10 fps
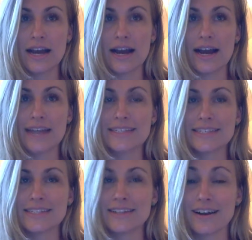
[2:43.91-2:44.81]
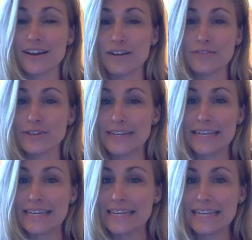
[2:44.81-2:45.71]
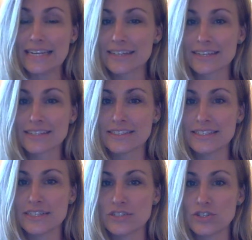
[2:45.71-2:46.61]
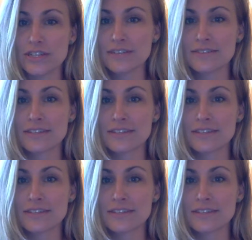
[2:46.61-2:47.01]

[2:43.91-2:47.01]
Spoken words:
I did not offer any teaching